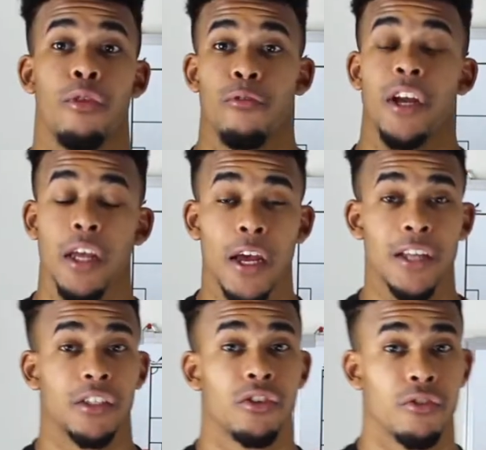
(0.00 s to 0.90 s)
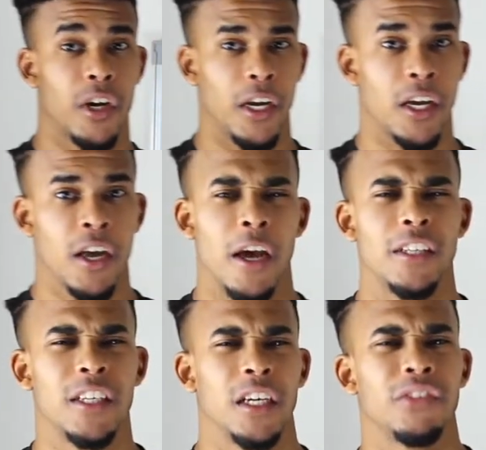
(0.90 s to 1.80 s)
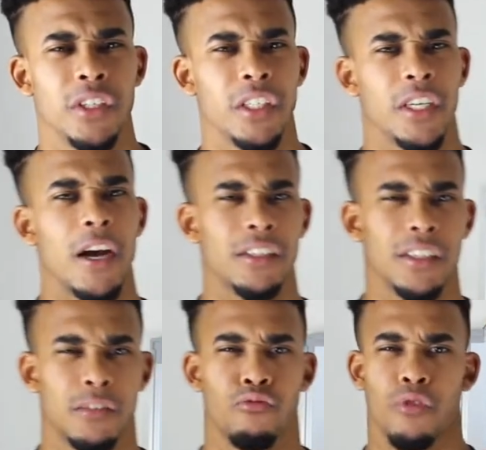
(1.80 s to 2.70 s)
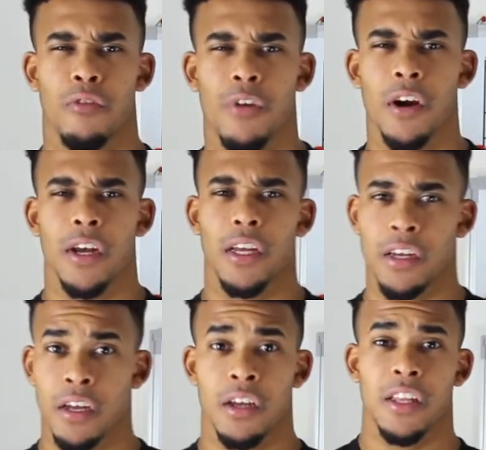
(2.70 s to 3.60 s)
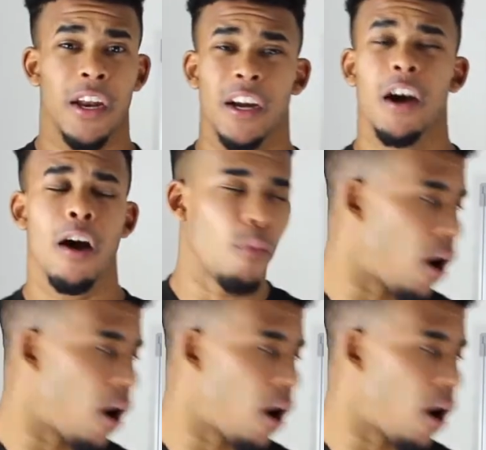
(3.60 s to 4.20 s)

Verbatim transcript: three against three, and TFC's chances were very, they didn't come